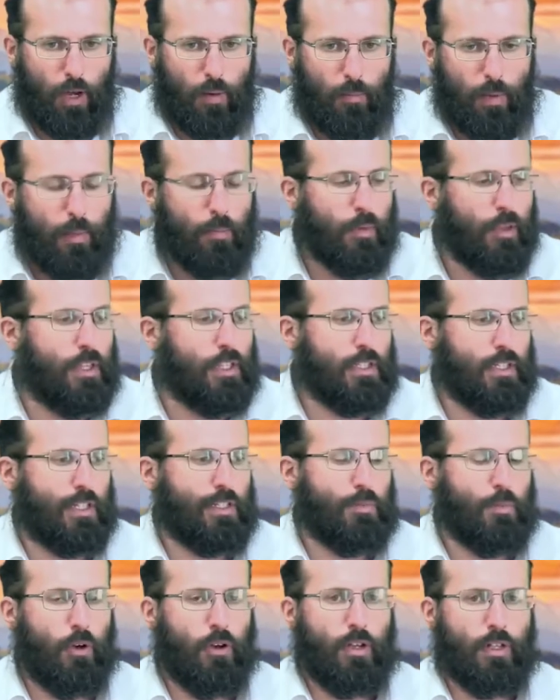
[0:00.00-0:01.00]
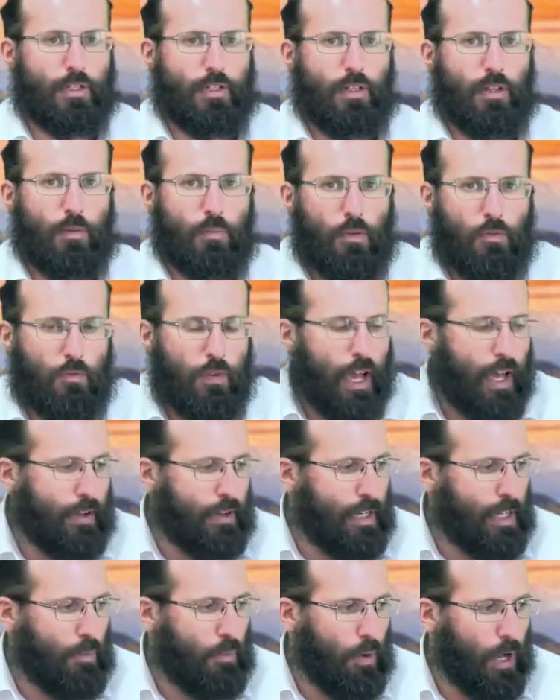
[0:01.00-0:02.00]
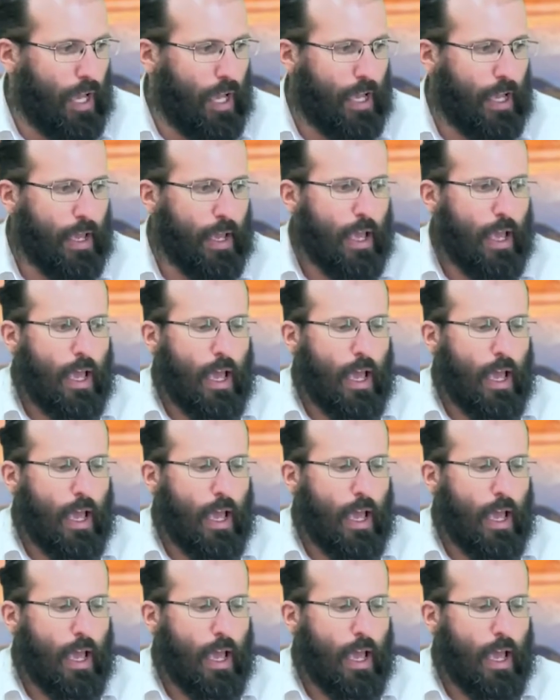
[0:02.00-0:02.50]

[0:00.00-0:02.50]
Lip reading: I remember this experience in a profound, deep way.